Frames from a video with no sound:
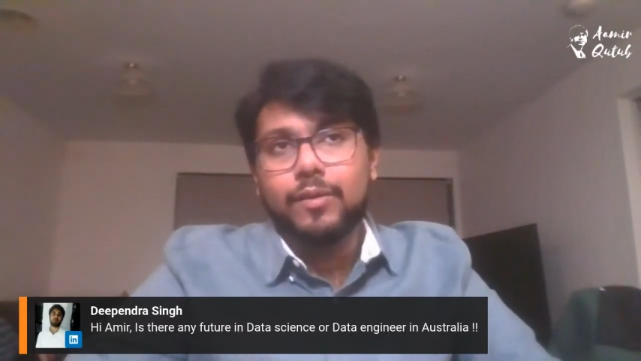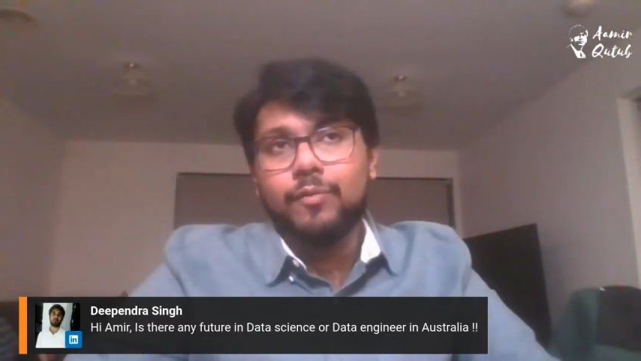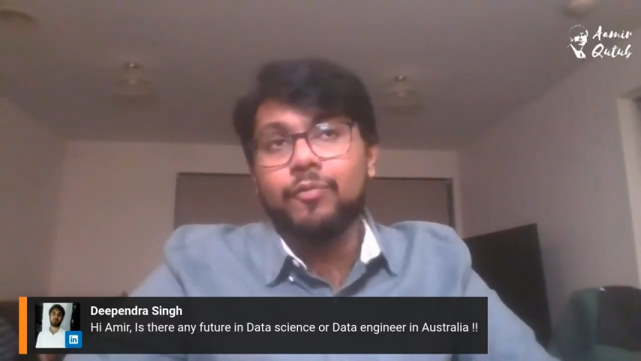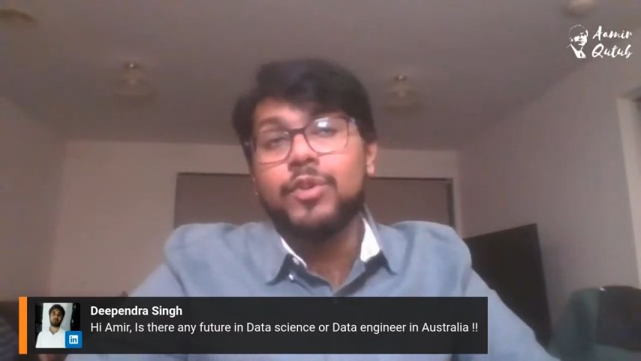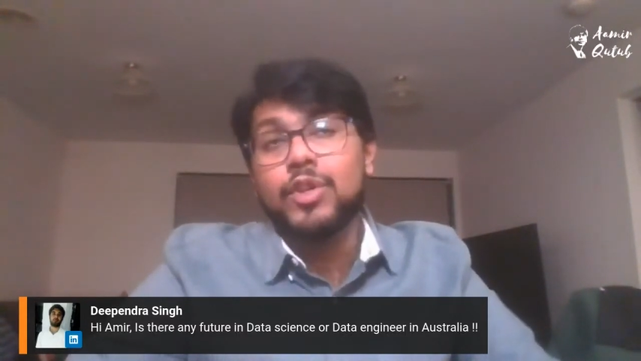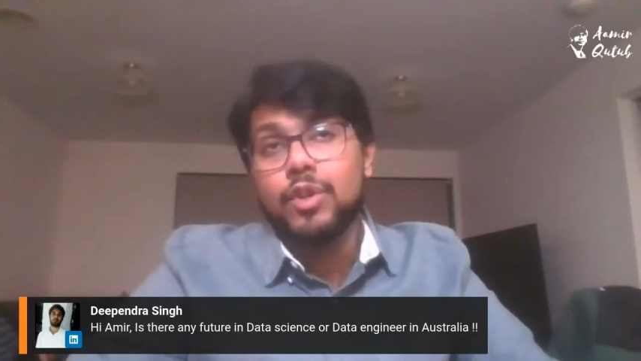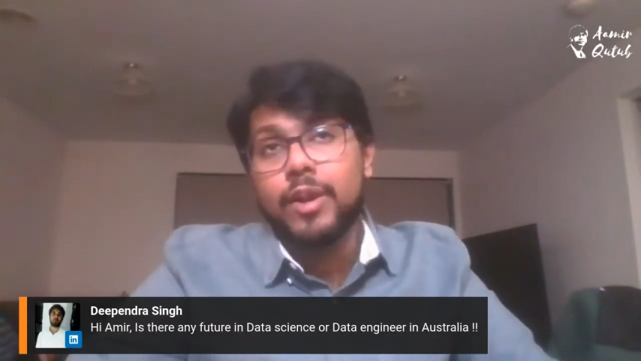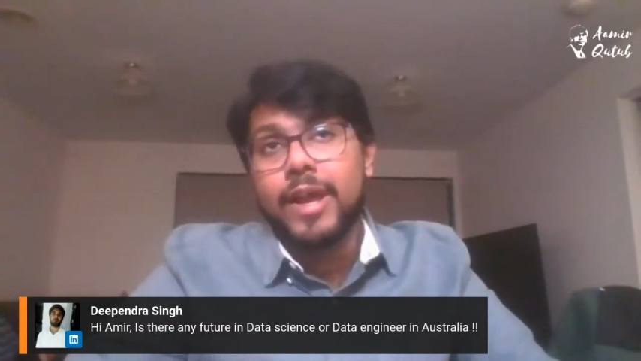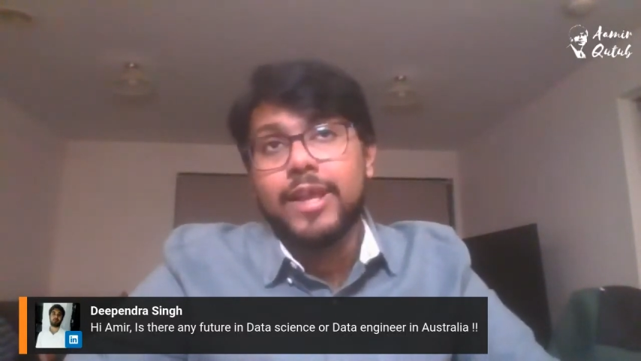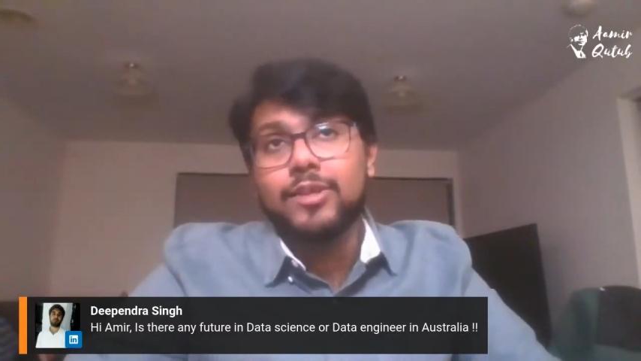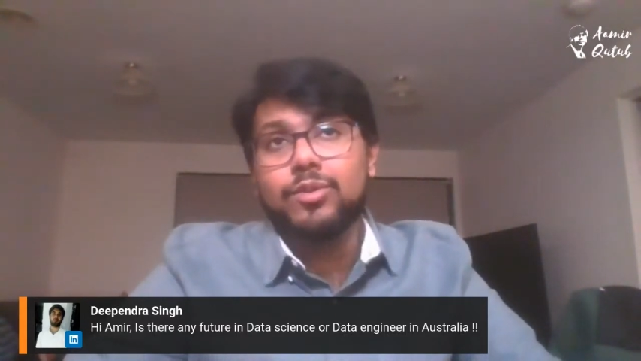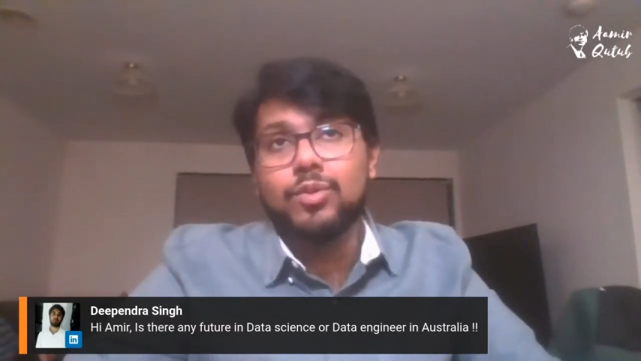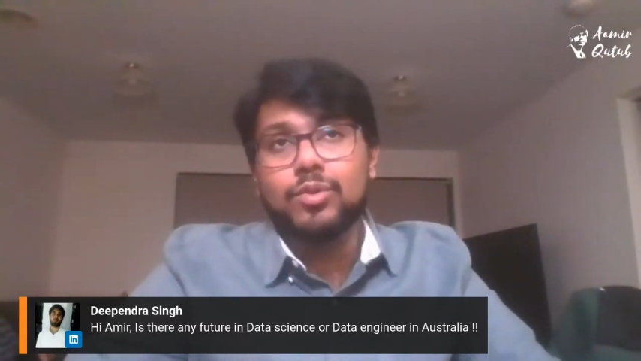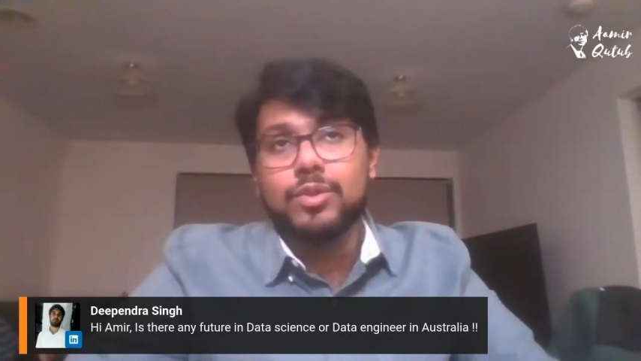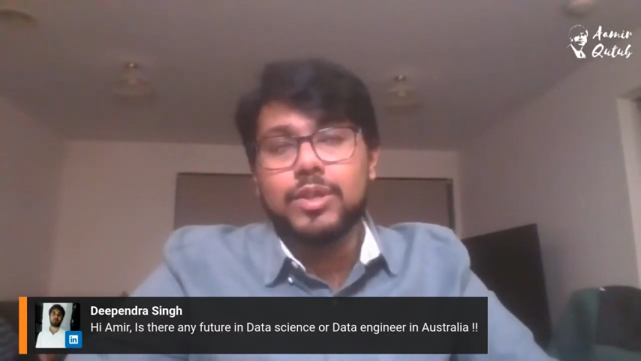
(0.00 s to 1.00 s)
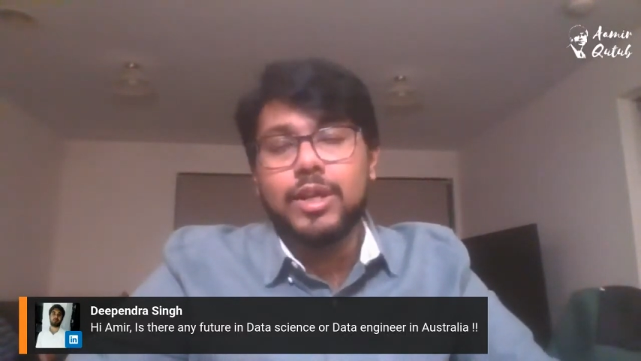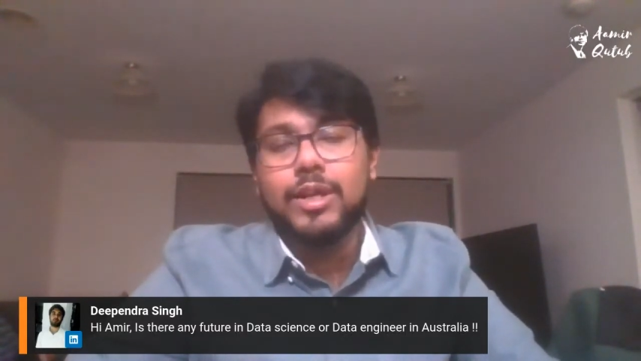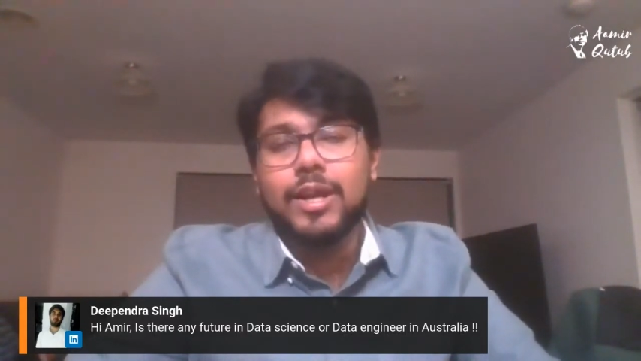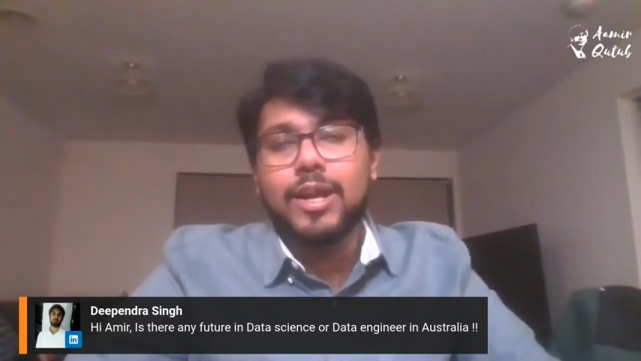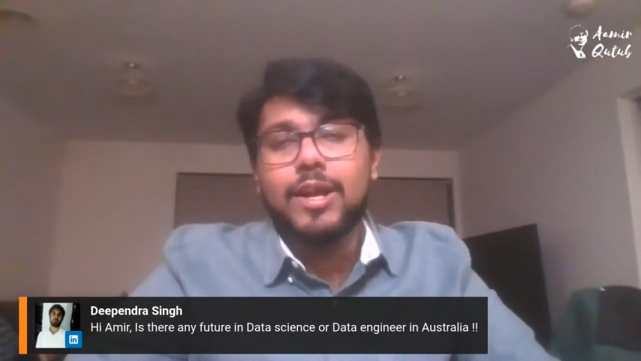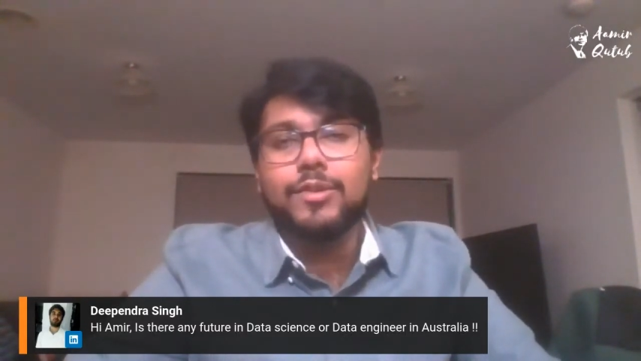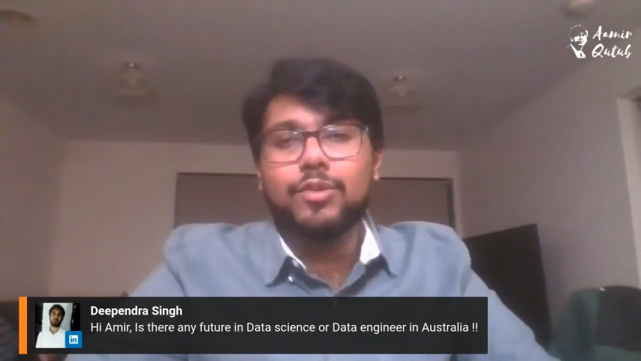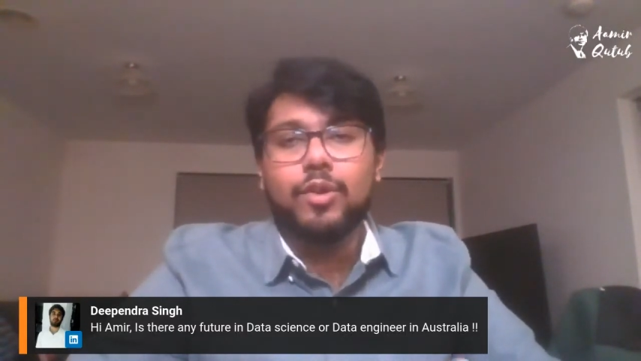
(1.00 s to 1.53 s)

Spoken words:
visualize those data